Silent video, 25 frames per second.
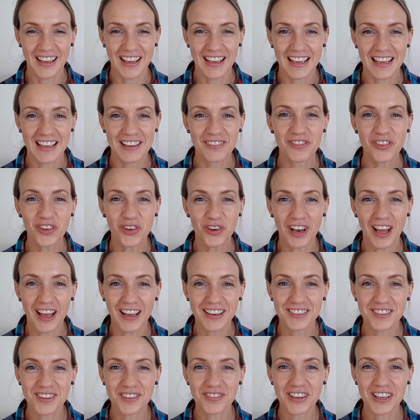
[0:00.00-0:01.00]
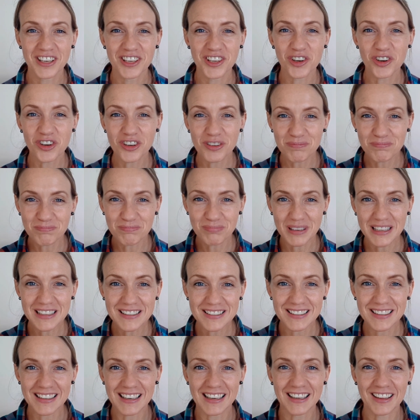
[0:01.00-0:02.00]
If you liked the video,
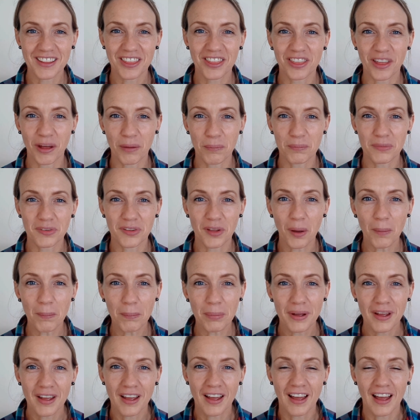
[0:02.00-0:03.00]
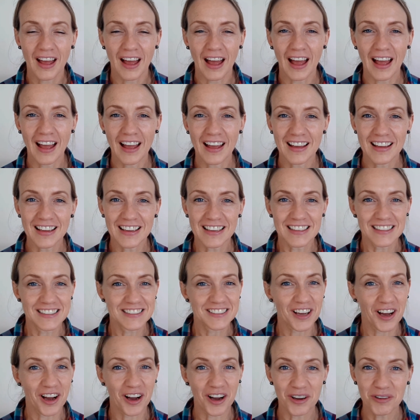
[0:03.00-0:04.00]
please click the thumbs up, and
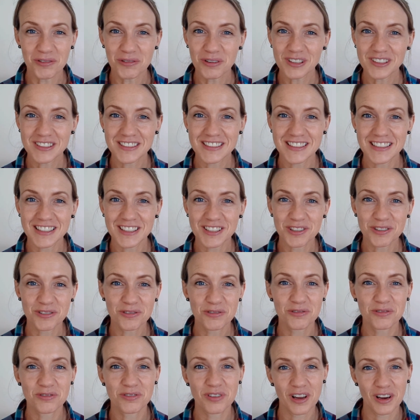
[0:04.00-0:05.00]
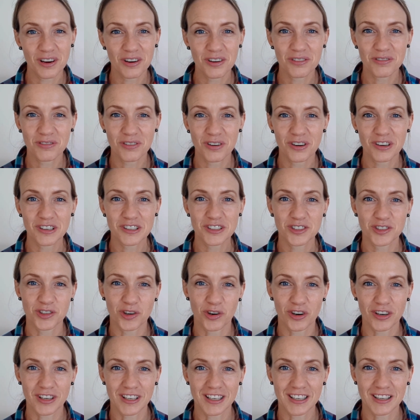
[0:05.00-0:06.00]
I will see you very
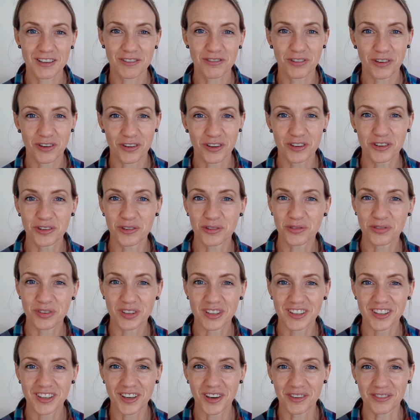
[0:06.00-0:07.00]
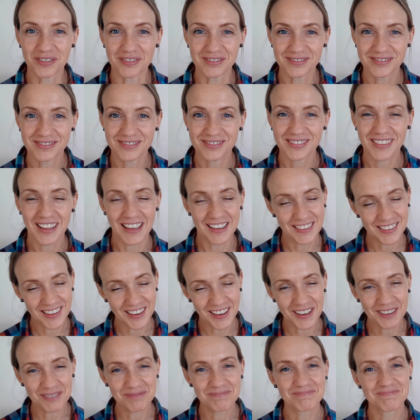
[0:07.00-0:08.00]
shortly for a new video. Thanks a
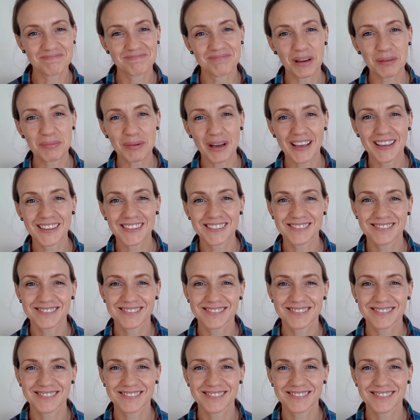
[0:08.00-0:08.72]
lot. Bye bye.